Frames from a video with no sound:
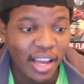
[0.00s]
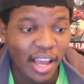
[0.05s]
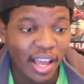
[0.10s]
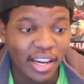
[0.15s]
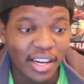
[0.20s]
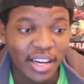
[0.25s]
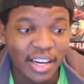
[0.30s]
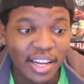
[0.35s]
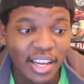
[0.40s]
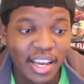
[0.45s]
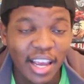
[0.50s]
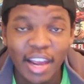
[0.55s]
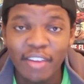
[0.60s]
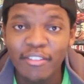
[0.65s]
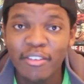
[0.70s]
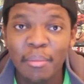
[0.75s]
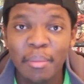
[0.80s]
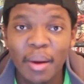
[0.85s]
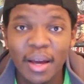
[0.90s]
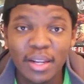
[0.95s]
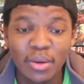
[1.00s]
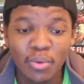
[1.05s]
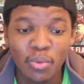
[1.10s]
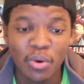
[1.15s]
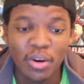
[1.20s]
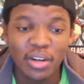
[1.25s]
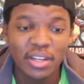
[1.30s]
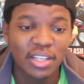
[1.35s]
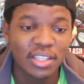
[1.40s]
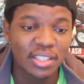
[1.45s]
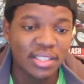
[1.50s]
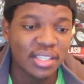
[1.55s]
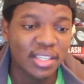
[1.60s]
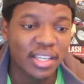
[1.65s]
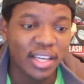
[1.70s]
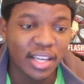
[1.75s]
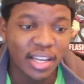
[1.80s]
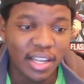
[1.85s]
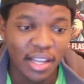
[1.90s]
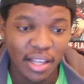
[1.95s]
and everybody working
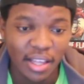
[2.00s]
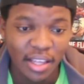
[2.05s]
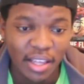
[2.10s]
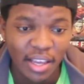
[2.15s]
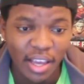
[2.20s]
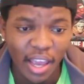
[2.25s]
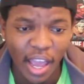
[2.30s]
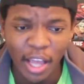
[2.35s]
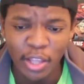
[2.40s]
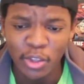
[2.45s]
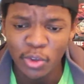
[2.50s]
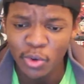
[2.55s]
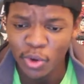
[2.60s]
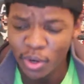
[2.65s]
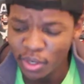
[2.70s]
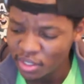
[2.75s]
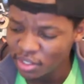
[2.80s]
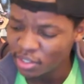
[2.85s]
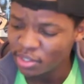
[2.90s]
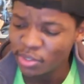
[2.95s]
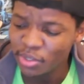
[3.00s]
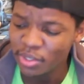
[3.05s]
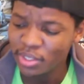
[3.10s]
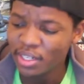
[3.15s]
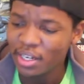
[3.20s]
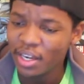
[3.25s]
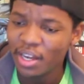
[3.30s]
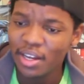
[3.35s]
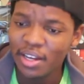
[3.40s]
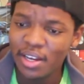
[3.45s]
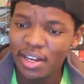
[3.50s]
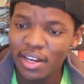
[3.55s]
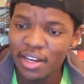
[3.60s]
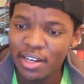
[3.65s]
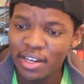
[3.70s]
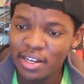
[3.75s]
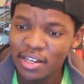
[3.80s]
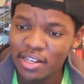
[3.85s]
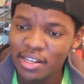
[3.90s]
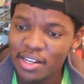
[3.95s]
together. And you understood
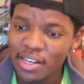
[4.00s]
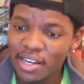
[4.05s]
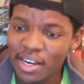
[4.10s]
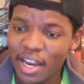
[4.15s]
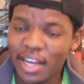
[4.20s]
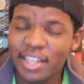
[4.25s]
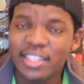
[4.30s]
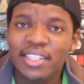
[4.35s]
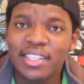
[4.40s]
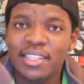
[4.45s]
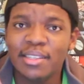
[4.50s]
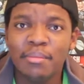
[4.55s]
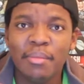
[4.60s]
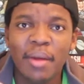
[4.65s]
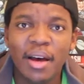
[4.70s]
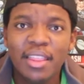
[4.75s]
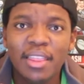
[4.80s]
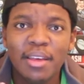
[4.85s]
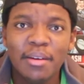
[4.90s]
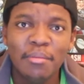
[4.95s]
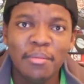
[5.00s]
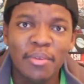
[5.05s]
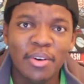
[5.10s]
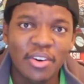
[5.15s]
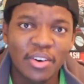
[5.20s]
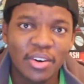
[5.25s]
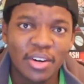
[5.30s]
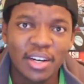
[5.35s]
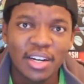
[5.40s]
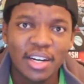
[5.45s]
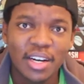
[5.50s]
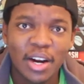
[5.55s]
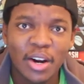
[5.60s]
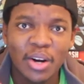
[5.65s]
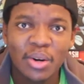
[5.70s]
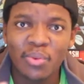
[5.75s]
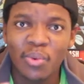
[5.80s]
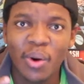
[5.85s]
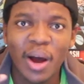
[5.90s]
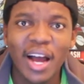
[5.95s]
Leiter's mother more,
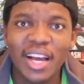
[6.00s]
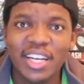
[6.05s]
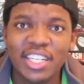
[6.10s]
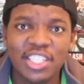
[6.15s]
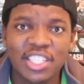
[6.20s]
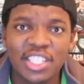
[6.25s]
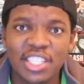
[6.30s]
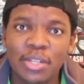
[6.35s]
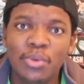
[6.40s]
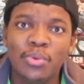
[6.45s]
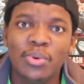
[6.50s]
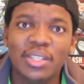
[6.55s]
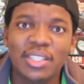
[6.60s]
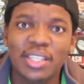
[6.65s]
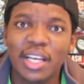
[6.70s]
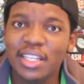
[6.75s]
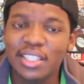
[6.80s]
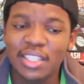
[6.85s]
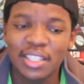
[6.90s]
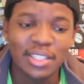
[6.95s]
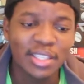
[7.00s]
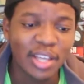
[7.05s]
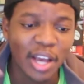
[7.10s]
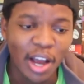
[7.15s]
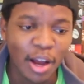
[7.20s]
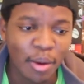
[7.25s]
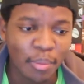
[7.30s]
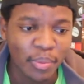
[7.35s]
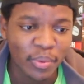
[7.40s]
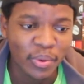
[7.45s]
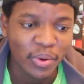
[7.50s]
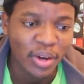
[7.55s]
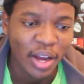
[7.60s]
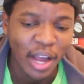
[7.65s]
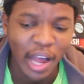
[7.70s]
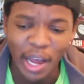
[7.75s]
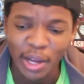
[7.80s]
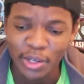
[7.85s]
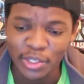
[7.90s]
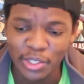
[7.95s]
and why she was at the top,
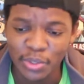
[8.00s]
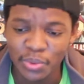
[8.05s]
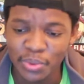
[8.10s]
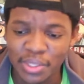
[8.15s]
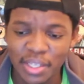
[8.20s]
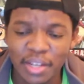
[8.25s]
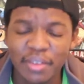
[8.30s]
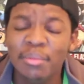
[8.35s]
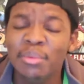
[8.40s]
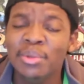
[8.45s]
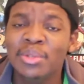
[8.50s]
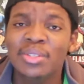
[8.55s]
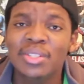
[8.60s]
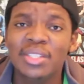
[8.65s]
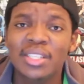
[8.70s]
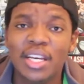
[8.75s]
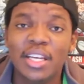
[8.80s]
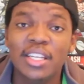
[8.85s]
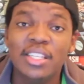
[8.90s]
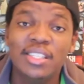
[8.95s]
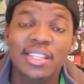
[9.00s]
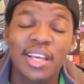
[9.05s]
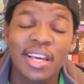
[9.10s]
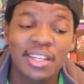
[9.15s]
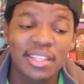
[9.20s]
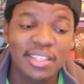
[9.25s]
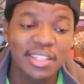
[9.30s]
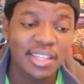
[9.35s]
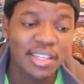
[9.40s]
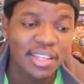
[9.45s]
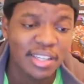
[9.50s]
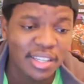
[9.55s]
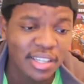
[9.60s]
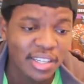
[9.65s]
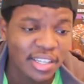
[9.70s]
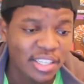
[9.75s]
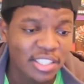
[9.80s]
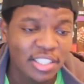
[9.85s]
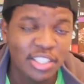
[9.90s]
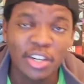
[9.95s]
how she was able to dissect
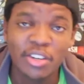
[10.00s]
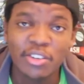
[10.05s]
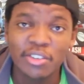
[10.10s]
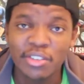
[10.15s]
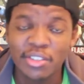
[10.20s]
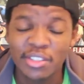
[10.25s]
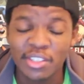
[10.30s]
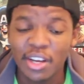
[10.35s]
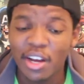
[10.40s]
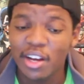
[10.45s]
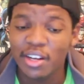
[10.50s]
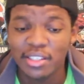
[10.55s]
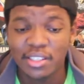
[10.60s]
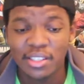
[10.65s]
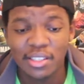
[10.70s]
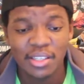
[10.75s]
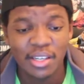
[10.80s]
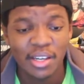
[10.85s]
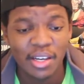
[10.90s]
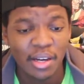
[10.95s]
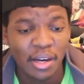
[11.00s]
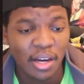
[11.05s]
General Zod's